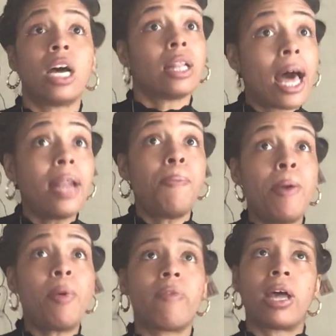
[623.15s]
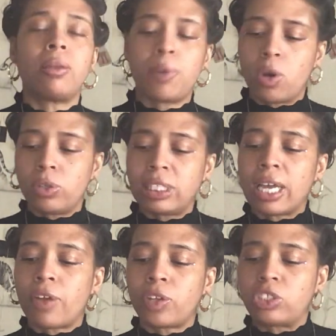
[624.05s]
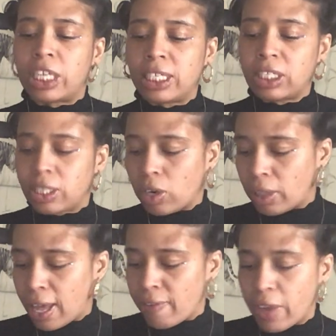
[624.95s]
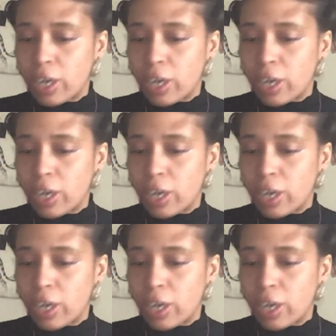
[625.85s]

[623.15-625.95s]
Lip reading: A lot of people around them are noticing how they're changing their life.